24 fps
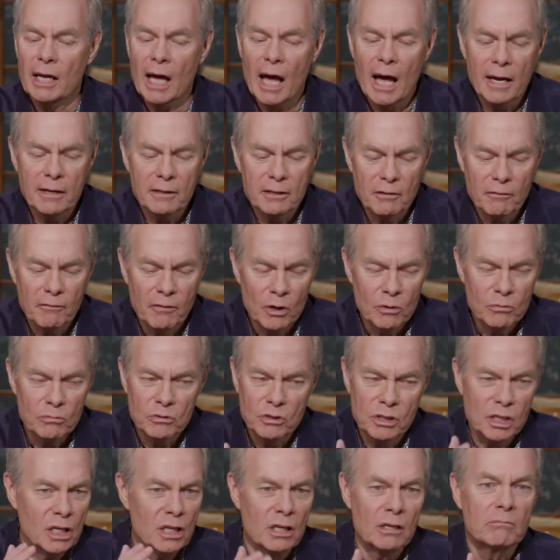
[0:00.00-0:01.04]
I
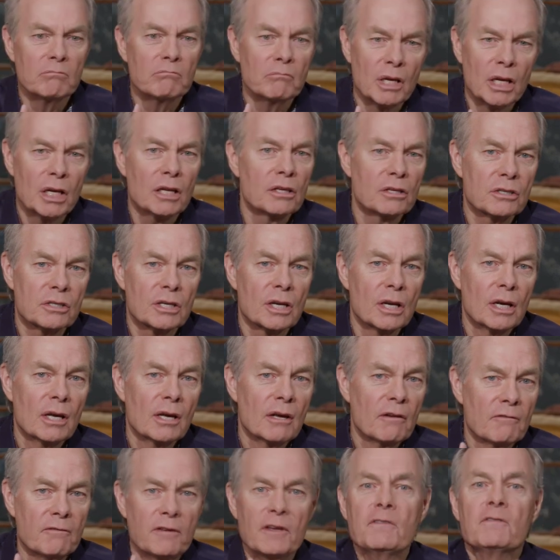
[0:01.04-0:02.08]
devote 10 minutes,
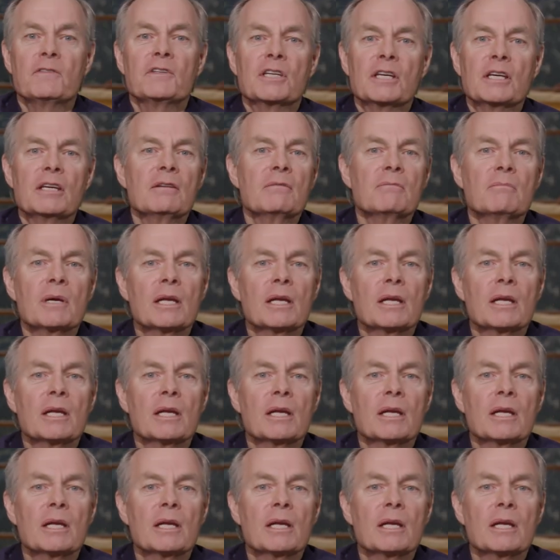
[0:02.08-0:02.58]
15